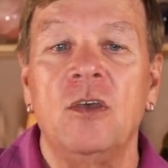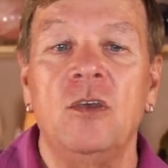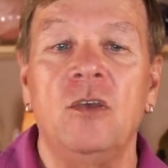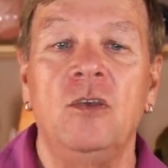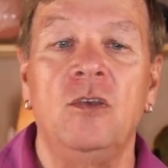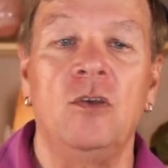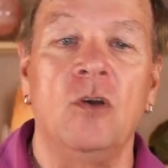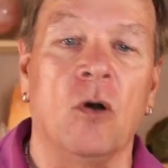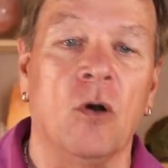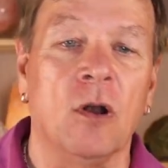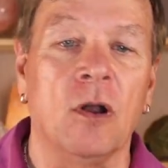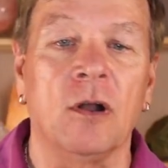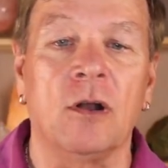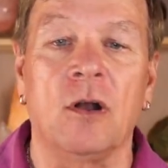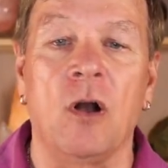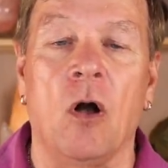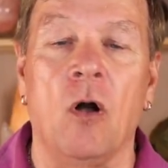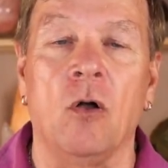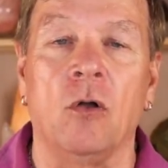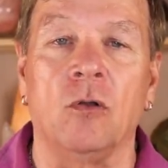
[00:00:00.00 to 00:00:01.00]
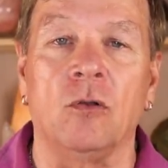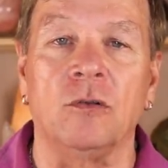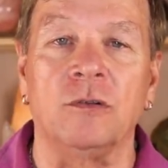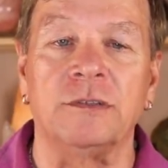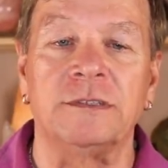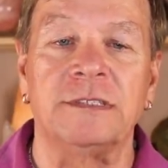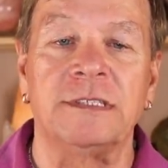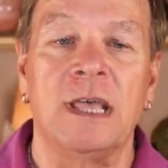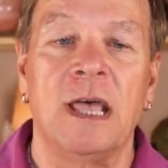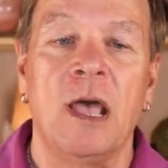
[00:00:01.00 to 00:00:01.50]
your
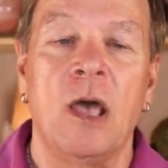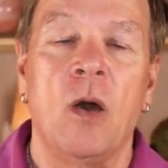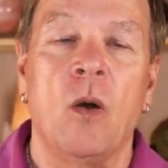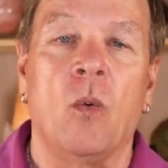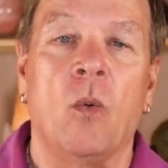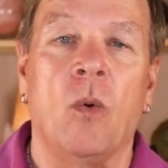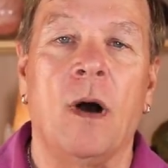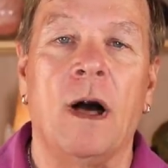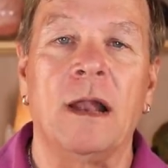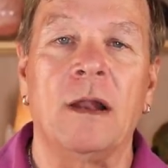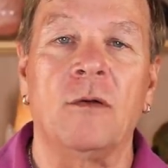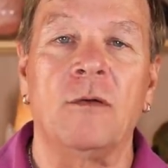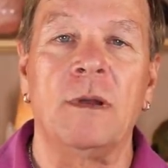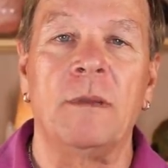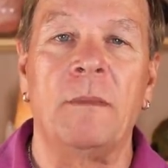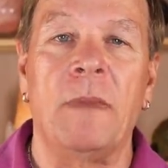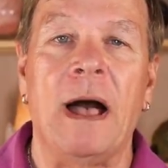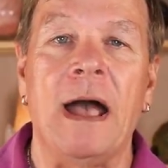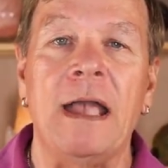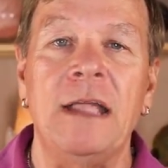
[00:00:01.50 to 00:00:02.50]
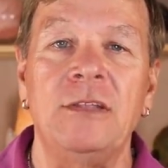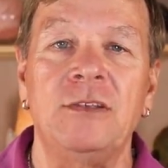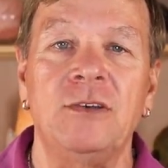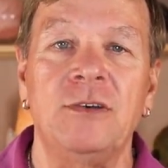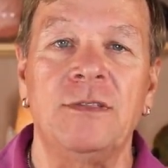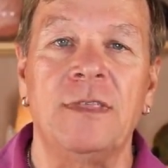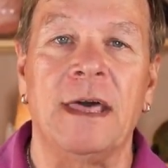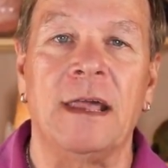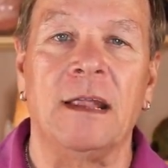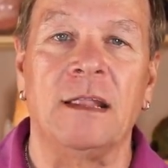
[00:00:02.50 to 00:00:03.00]
goals. Want to remind
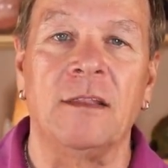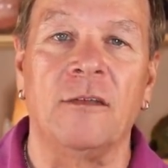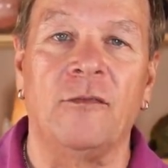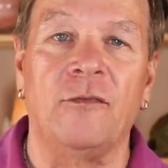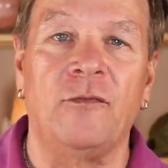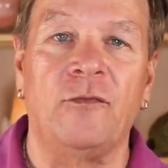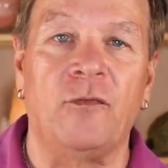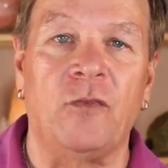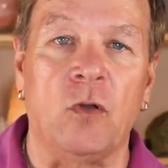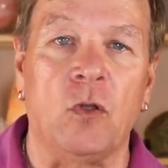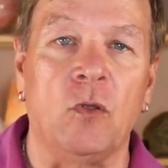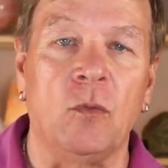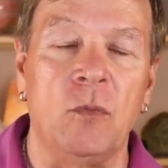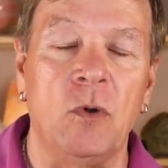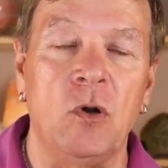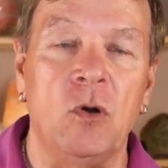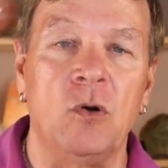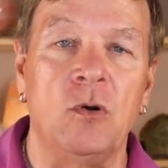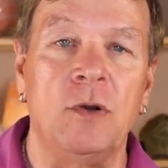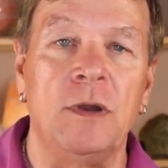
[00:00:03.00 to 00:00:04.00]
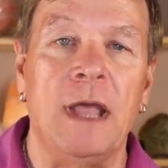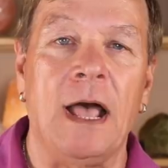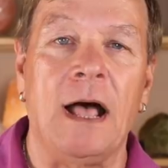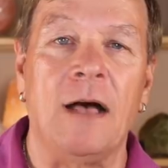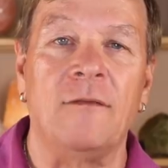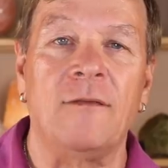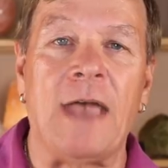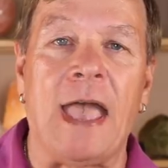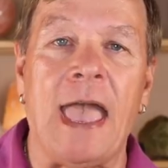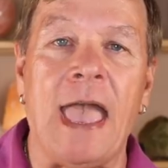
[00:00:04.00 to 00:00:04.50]
you that on the full moon
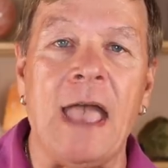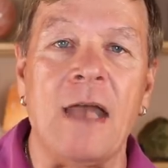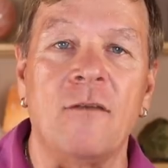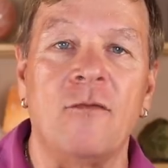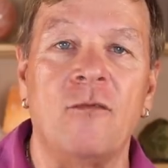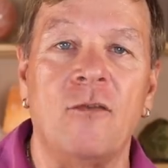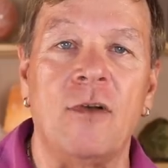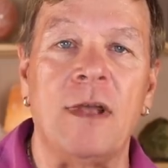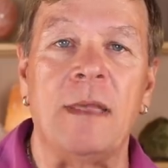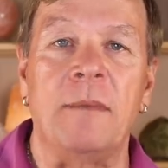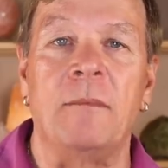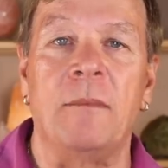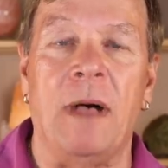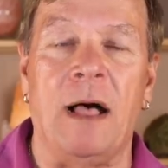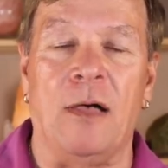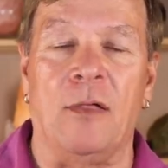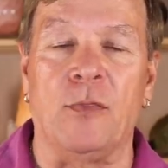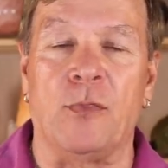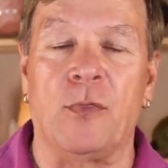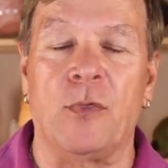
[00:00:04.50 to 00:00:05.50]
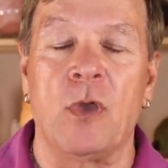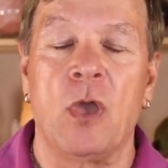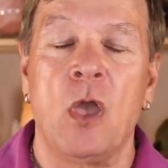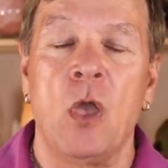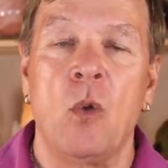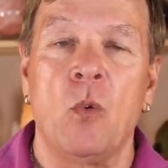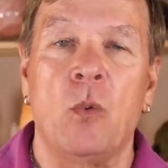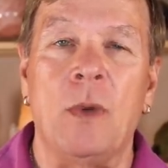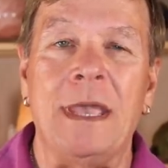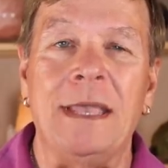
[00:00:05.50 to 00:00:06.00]
of every month,
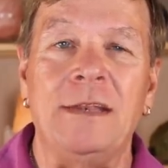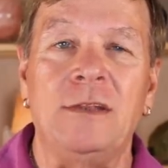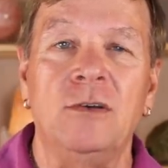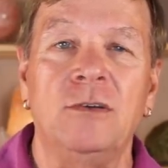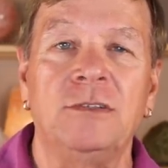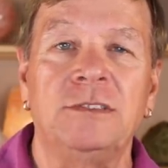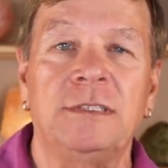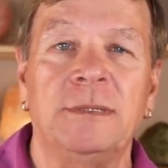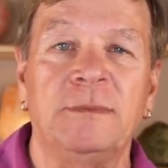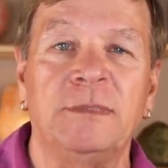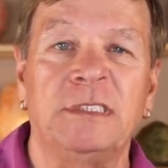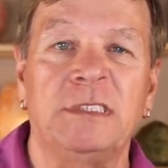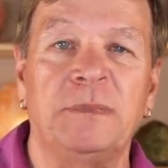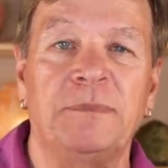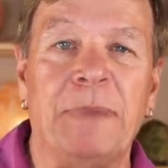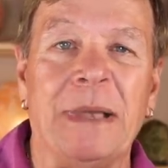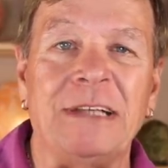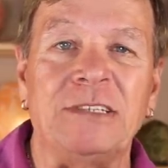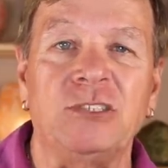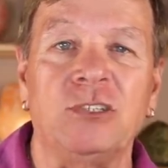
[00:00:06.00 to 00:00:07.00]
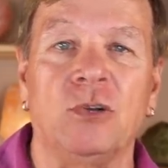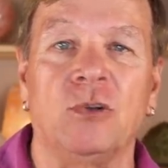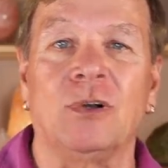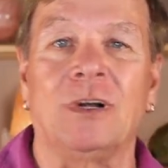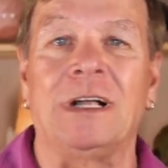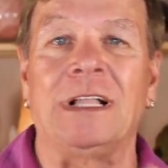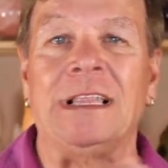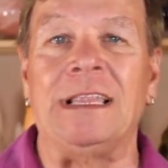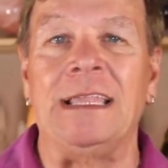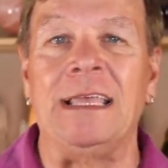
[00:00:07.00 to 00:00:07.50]
we do some special
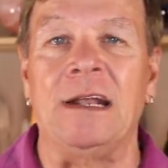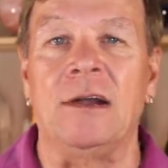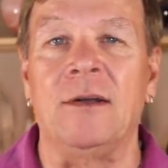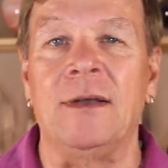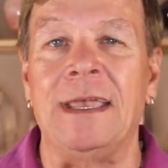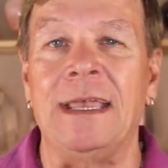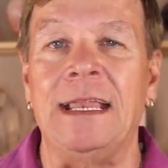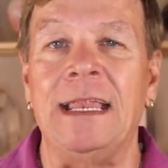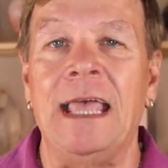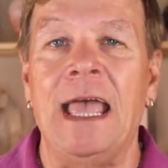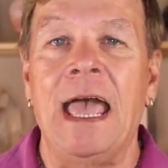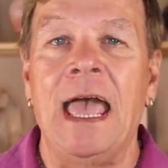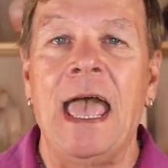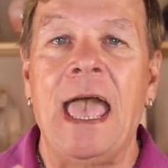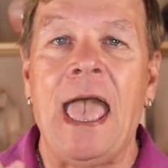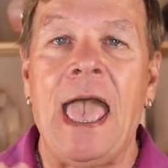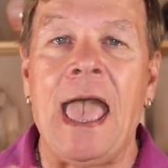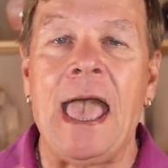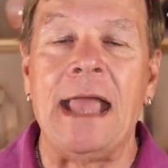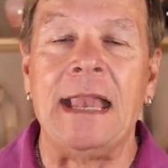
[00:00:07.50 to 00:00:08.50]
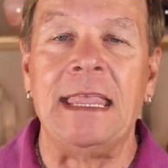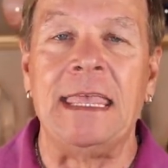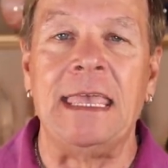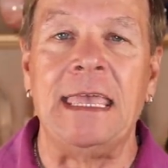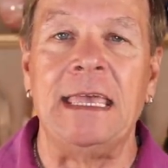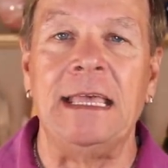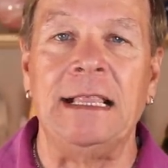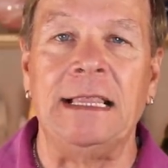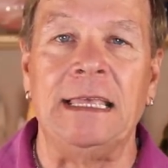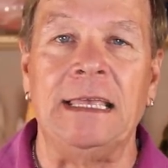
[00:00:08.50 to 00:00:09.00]
clearing and
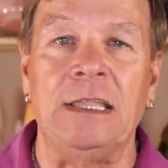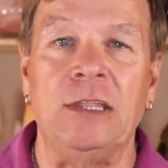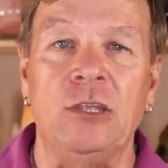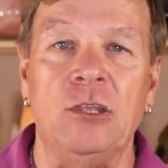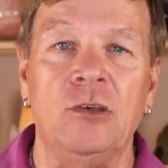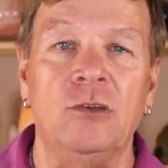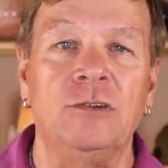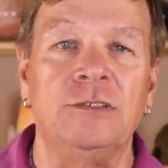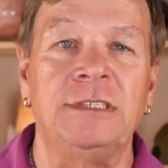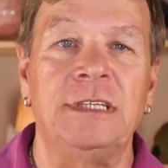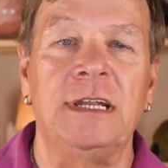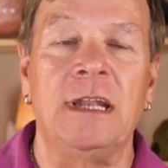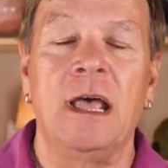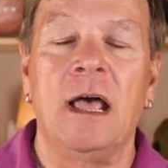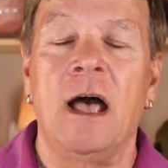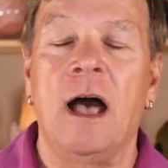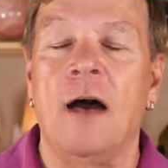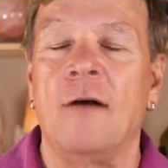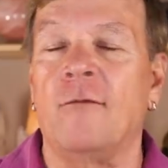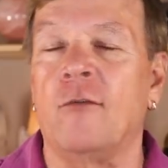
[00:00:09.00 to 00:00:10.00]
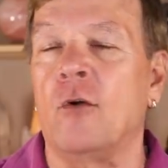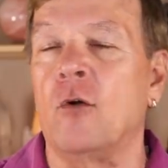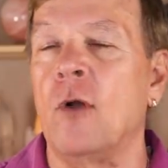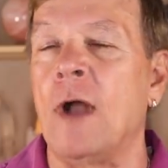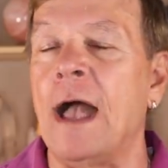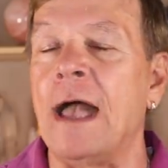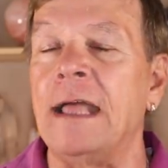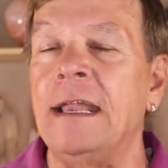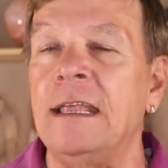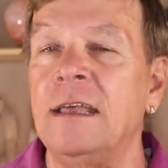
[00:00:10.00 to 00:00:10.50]
healing using a
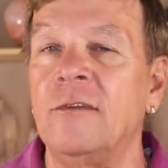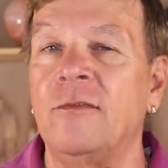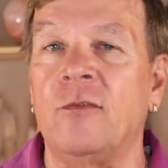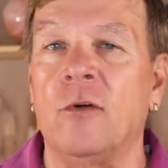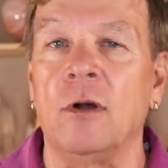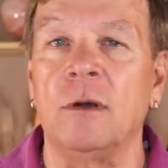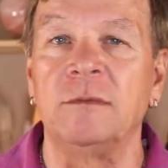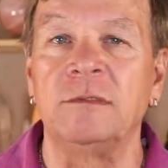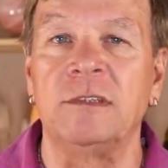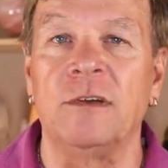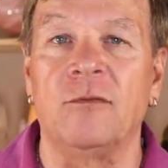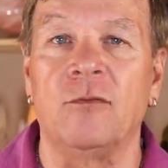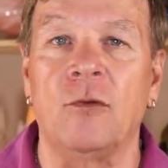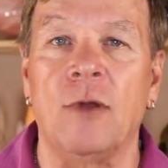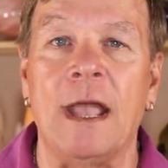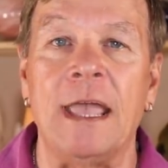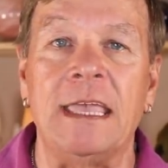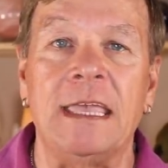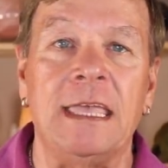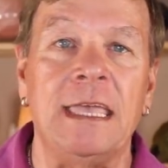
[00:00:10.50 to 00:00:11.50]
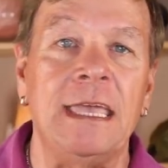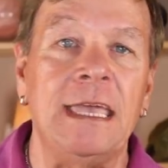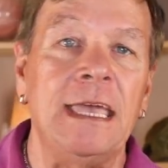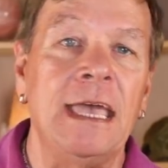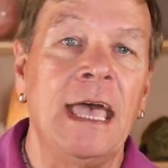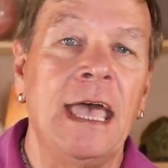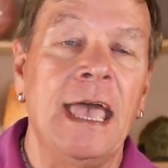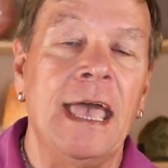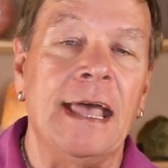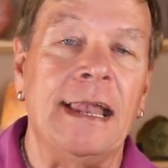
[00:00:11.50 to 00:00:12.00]
variety of forms of
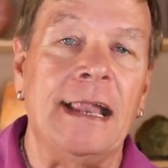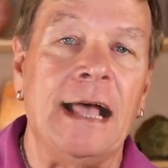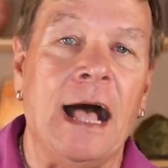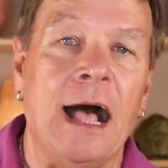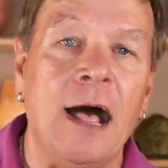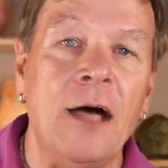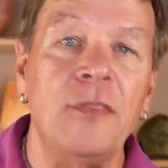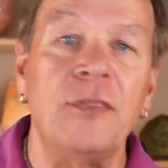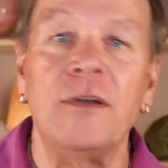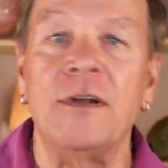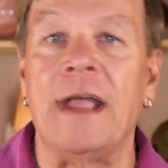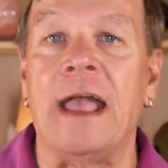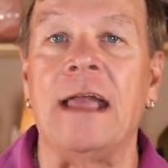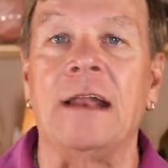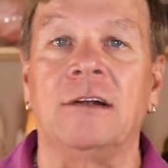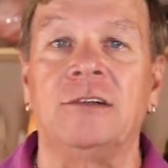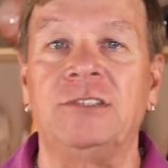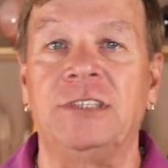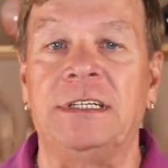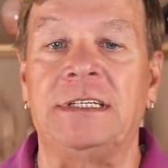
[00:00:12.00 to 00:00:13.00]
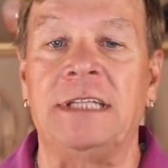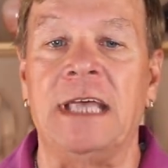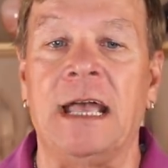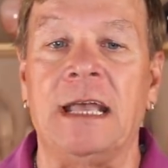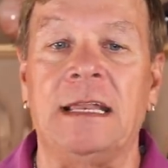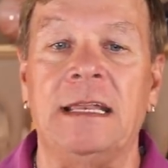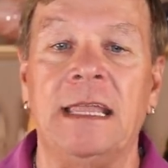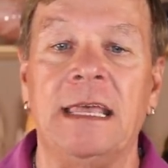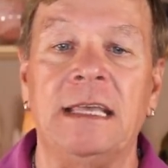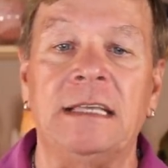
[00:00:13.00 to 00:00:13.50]
Reiki and other energy
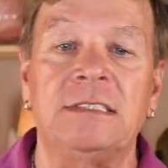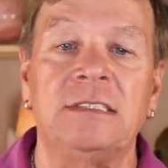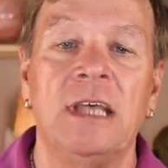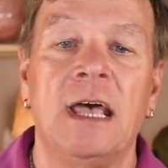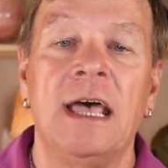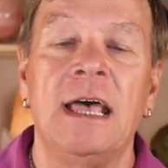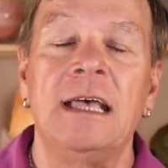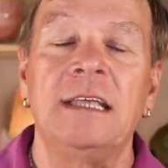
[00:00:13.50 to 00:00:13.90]
techniques.